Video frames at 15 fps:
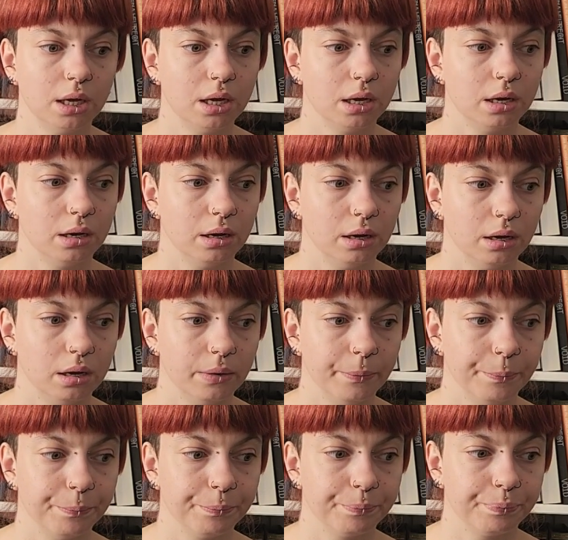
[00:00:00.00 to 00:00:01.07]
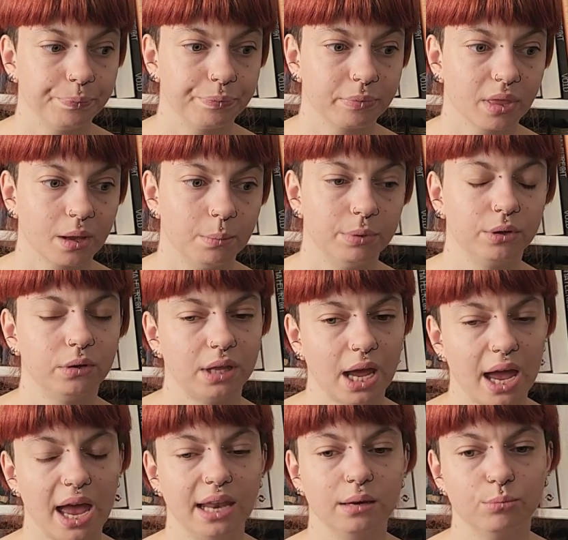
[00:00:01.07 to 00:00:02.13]
but
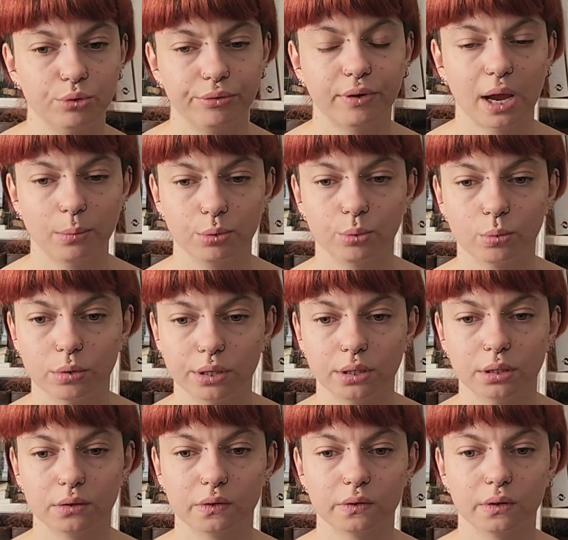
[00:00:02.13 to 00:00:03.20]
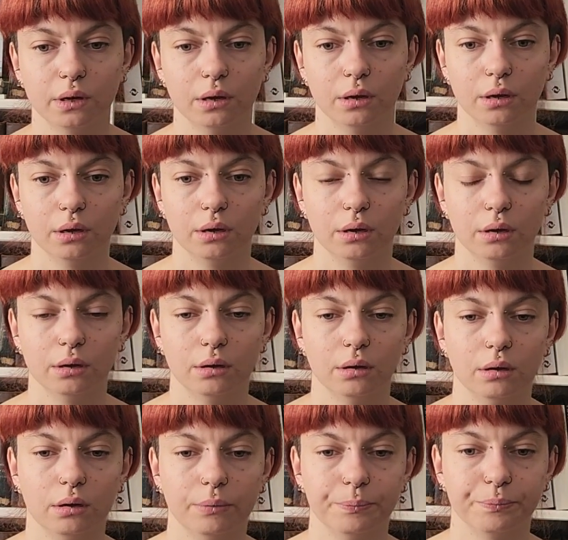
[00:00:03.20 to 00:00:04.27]
animal fiber ones
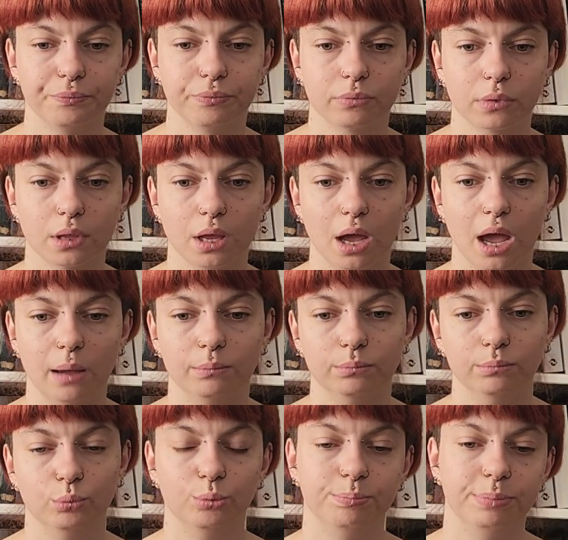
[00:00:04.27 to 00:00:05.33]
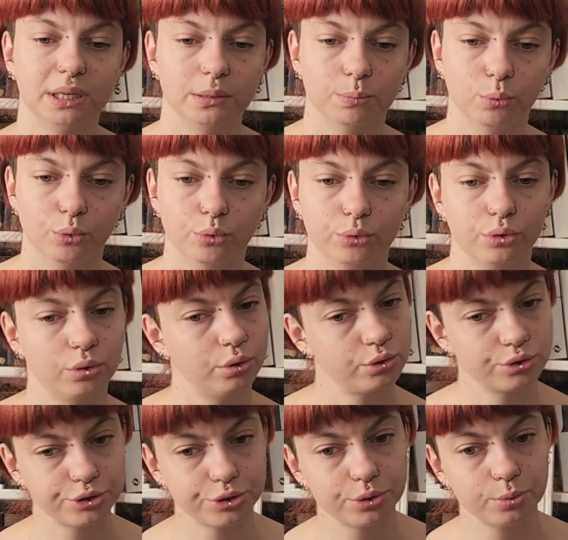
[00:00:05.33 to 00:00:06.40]
I'm a bit more
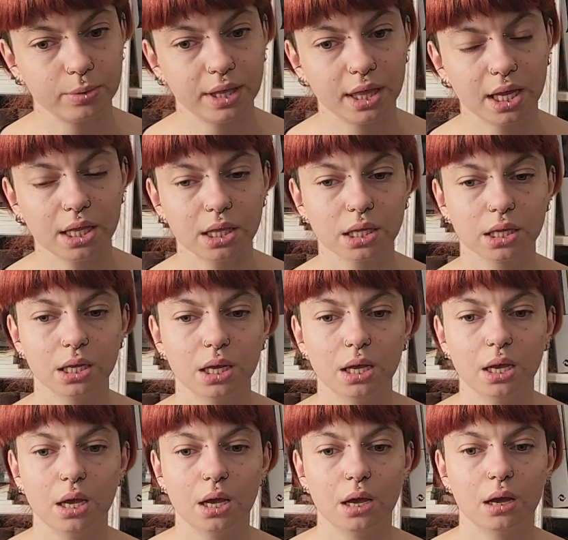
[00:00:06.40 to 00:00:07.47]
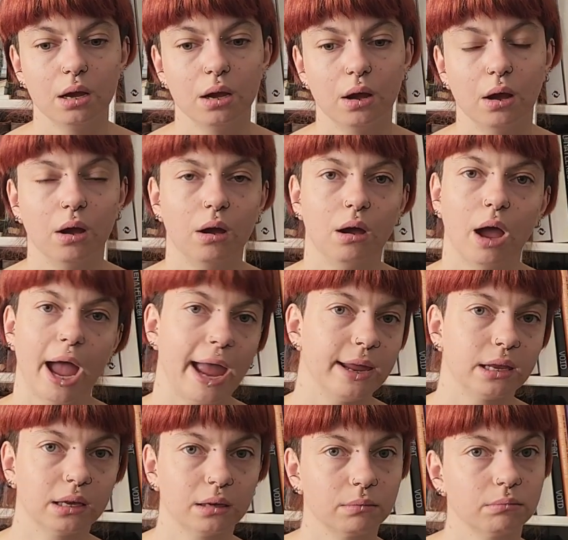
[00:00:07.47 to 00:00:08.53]
cautious with it.
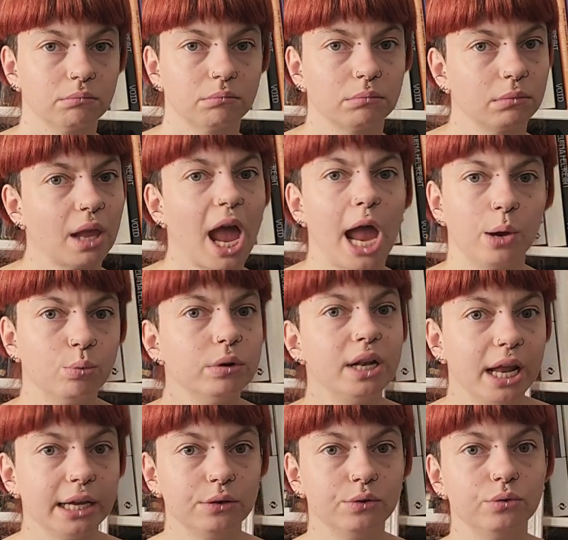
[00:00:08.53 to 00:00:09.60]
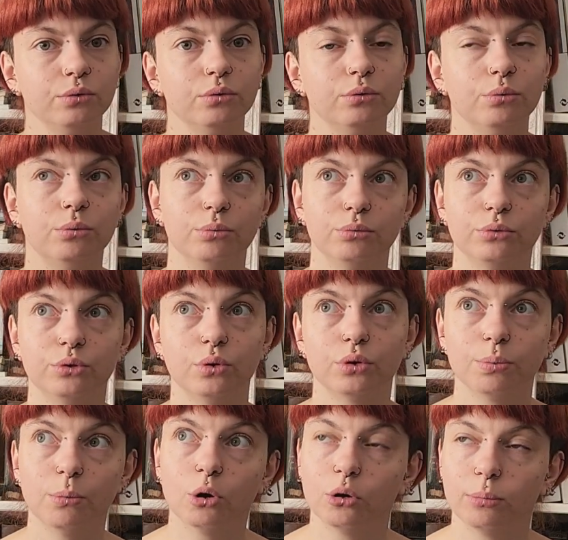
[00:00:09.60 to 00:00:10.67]
I would like to
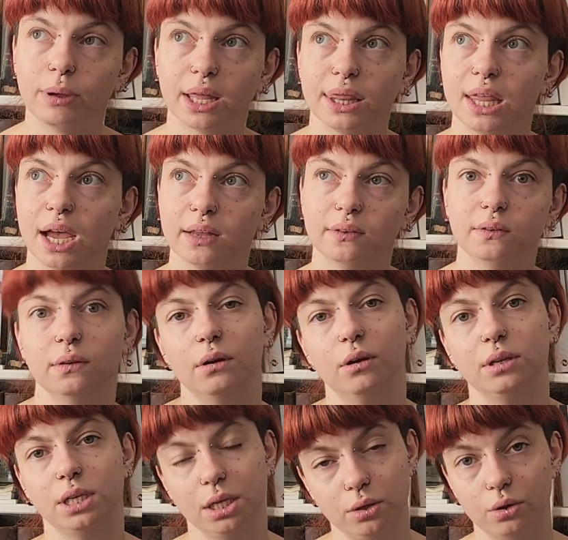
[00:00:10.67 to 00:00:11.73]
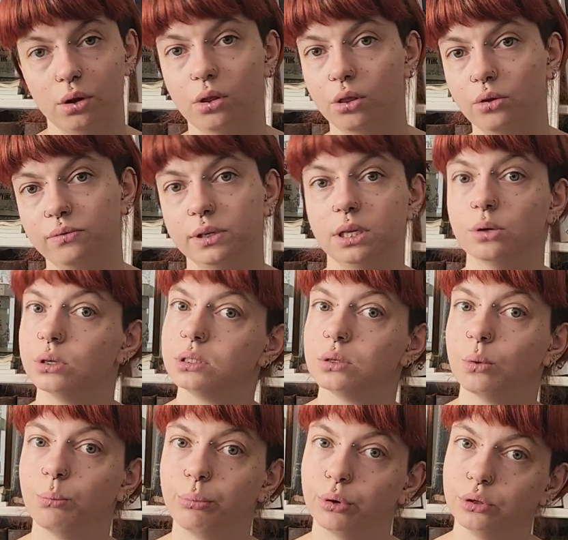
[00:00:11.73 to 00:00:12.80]
talk more about that in another video at
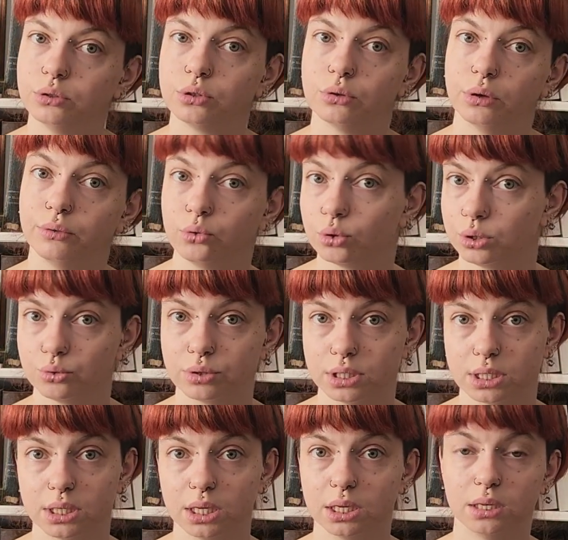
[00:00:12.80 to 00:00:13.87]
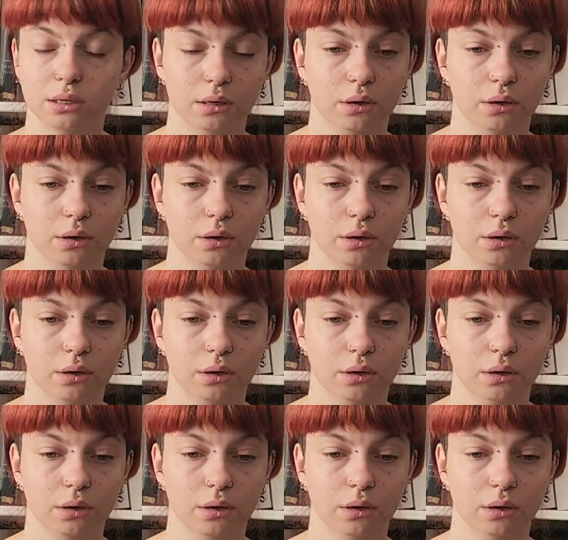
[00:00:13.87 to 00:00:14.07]
some point, so if you're interested,